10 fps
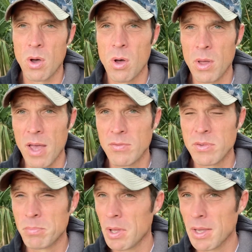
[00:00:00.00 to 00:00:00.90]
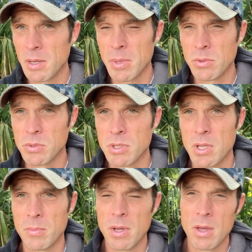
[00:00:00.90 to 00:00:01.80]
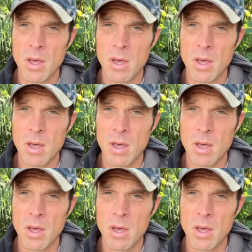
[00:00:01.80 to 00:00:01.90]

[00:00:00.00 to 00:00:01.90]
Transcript: all have plenty of minerals in them.